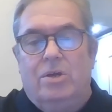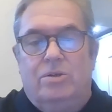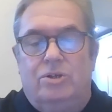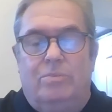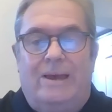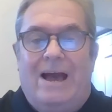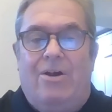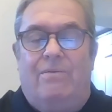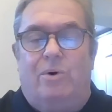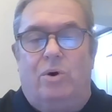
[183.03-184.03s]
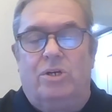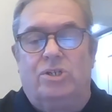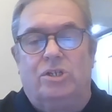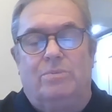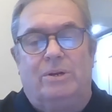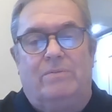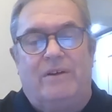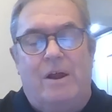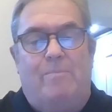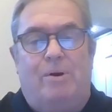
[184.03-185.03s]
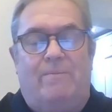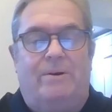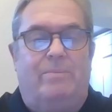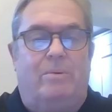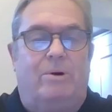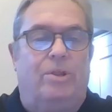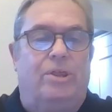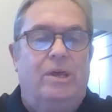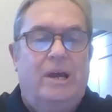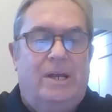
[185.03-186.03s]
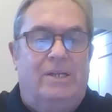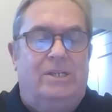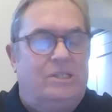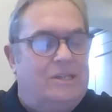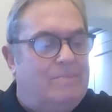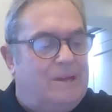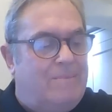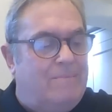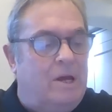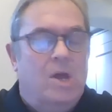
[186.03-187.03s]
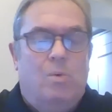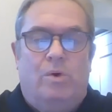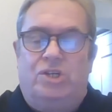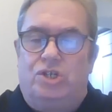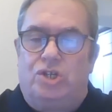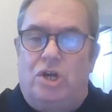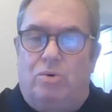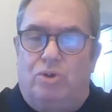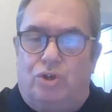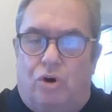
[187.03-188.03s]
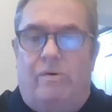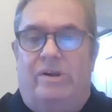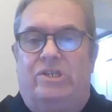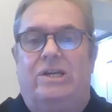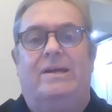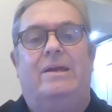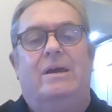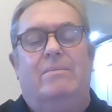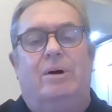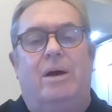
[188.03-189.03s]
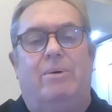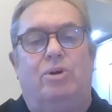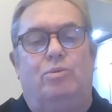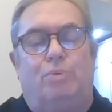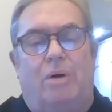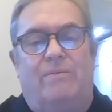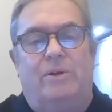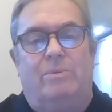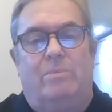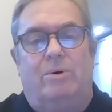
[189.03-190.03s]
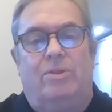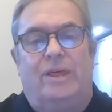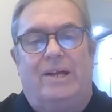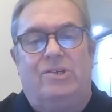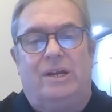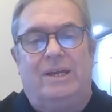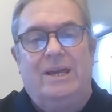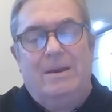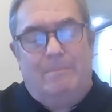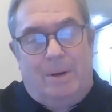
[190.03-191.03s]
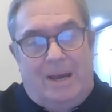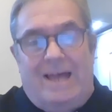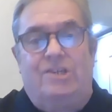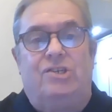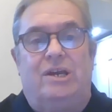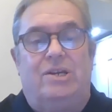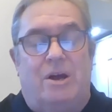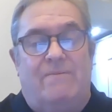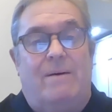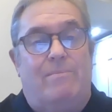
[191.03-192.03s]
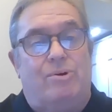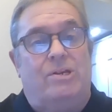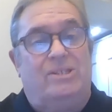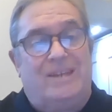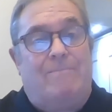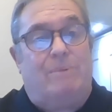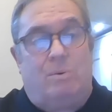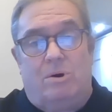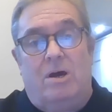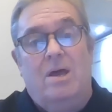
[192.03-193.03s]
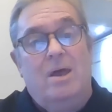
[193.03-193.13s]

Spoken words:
Soon be out of August. It's been a very profitable month, and into September, which is notoriously my most profitable month, actually. But last year, November and December were.